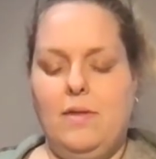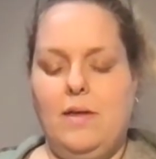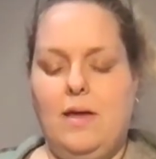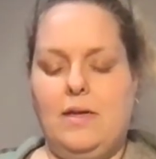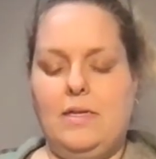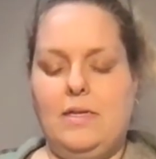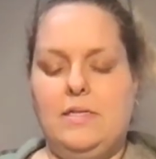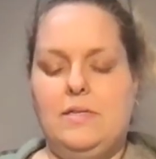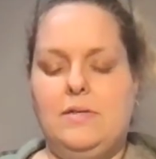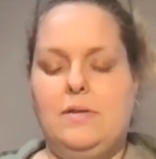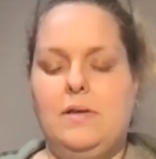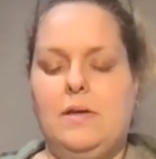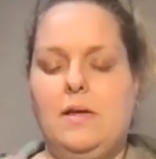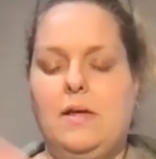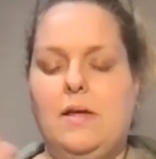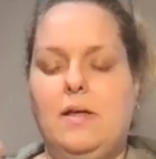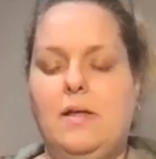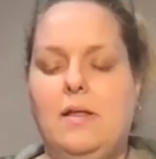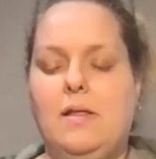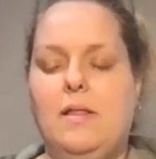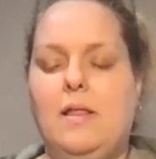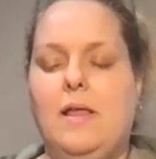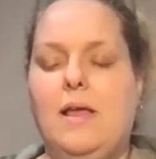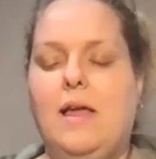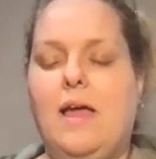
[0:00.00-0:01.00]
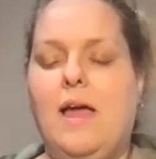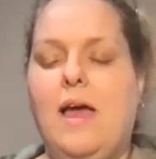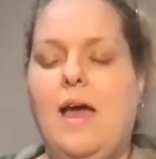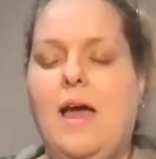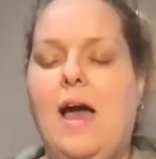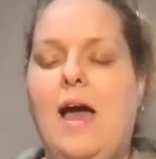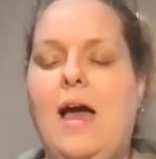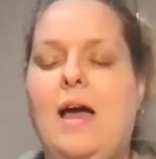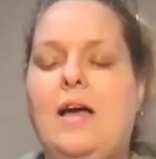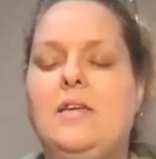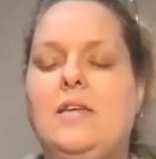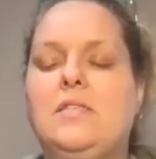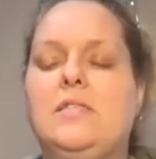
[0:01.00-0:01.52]
it's like
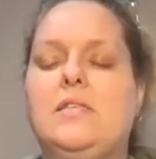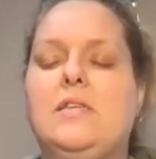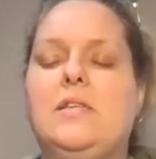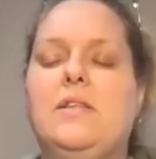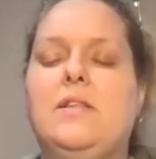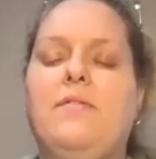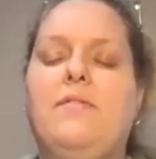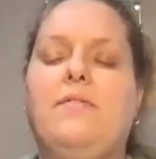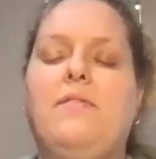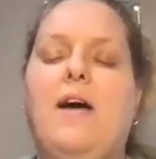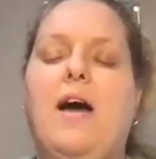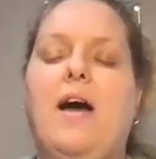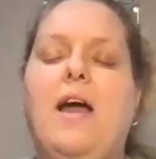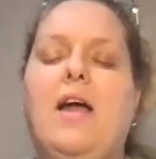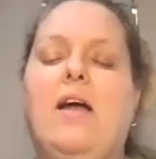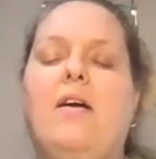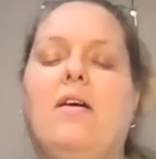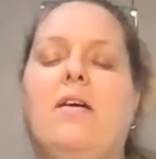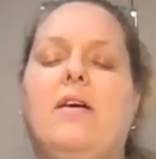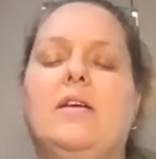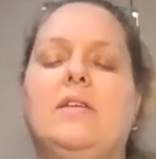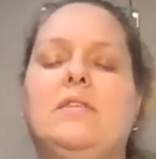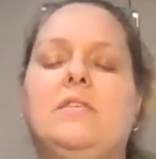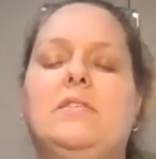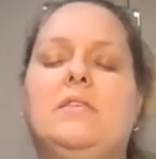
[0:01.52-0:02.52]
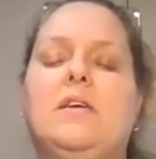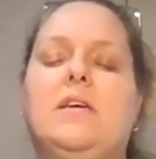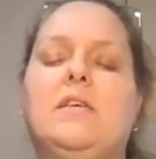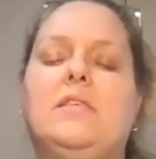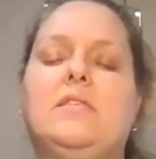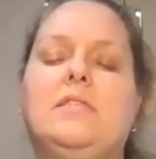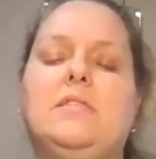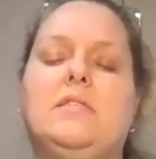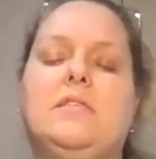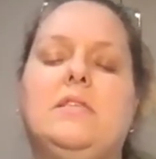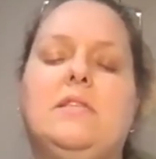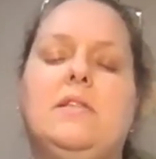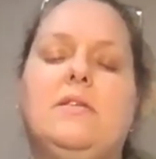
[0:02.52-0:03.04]
ash in the fire and
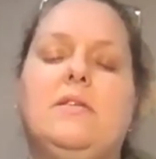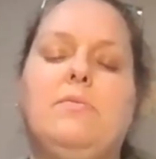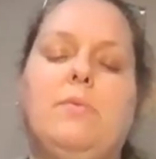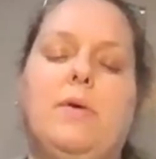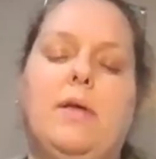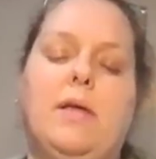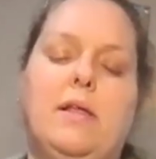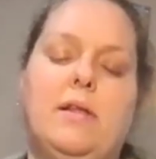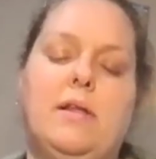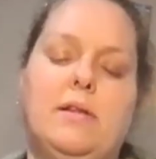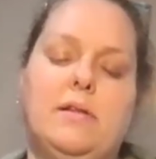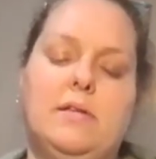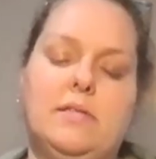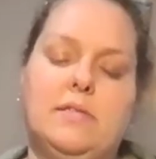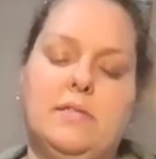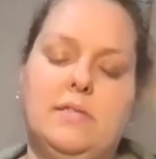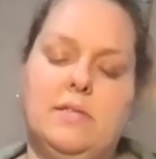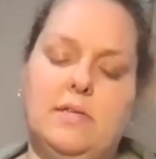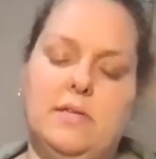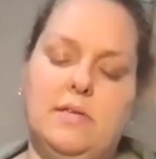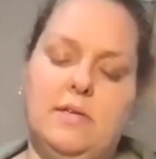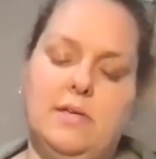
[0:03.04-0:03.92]
dust in the wind.